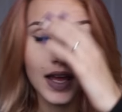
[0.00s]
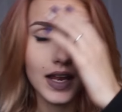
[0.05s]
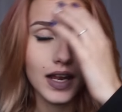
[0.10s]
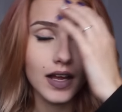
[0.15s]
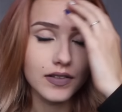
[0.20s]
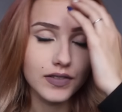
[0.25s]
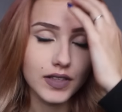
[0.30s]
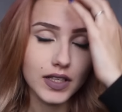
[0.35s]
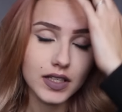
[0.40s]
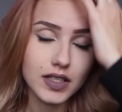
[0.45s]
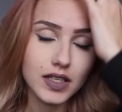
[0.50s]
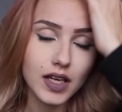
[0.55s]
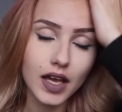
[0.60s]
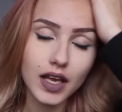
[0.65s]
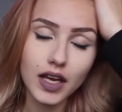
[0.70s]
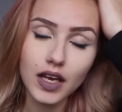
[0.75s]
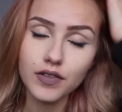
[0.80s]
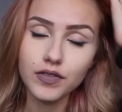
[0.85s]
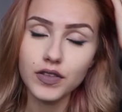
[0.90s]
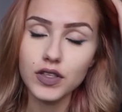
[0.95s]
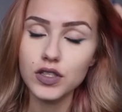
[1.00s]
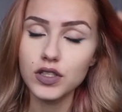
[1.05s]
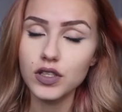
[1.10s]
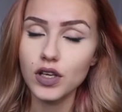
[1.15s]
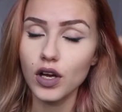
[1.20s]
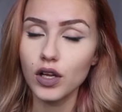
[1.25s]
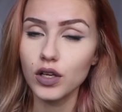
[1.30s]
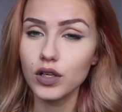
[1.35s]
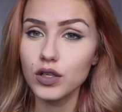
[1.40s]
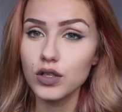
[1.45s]
I love it. I love this
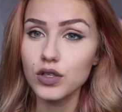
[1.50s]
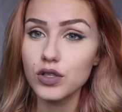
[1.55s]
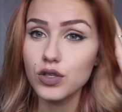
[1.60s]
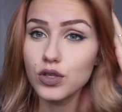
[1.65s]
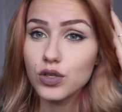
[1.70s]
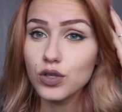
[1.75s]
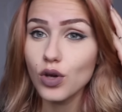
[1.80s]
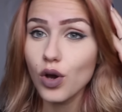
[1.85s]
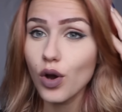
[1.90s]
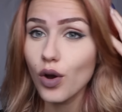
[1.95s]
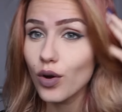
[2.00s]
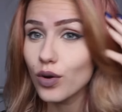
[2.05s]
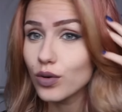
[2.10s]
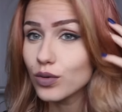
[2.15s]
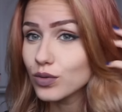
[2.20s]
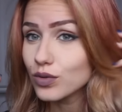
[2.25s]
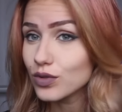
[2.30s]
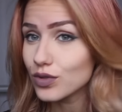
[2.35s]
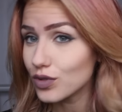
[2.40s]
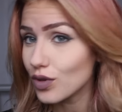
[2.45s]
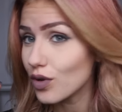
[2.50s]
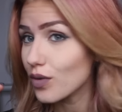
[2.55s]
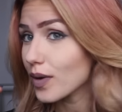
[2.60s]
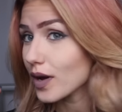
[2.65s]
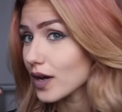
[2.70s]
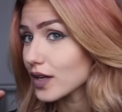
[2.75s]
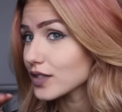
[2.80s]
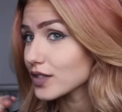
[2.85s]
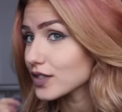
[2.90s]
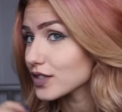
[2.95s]
color so
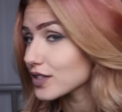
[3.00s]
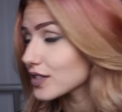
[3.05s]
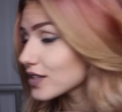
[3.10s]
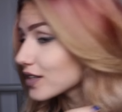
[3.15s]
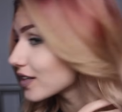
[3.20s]
much.